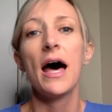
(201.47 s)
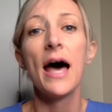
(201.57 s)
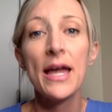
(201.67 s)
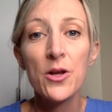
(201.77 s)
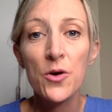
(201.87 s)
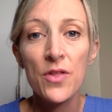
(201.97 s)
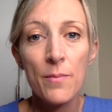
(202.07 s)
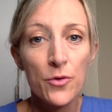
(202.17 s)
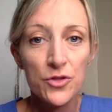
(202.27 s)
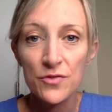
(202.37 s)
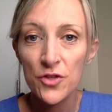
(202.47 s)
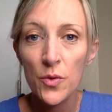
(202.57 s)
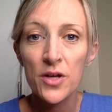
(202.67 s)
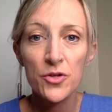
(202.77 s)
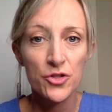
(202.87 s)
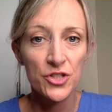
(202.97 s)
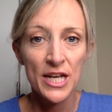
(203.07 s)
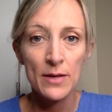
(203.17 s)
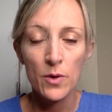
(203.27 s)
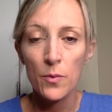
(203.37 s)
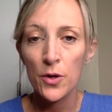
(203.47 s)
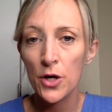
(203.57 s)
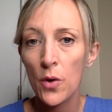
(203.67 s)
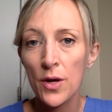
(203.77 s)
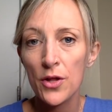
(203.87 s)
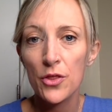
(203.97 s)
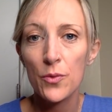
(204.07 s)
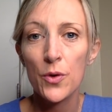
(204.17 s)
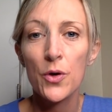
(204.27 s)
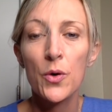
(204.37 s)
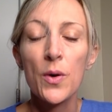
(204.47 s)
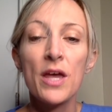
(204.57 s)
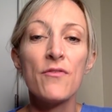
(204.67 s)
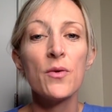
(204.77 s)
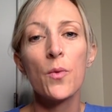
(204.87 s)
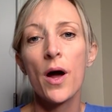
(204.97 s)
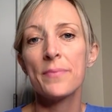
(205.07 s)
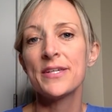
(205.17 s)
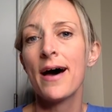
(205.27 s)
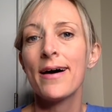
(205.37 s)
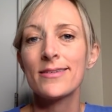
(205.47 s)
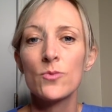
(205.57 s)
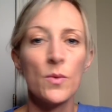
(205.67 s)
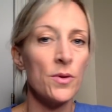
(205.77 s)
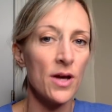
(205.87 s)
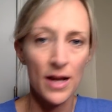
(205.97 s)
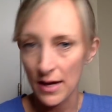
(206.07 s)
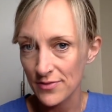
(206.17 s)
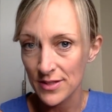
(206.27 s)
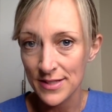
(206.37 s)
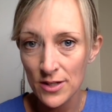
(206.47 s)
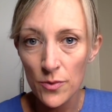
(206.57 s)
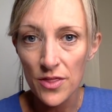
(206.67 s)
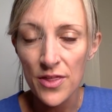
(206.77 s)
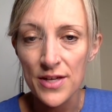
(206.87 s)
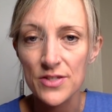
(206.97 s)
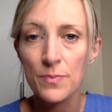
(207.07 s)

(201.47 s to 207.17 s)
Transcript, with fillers: I know that most of you understand what we're going through. If it were up to us, we would not have to deal with this.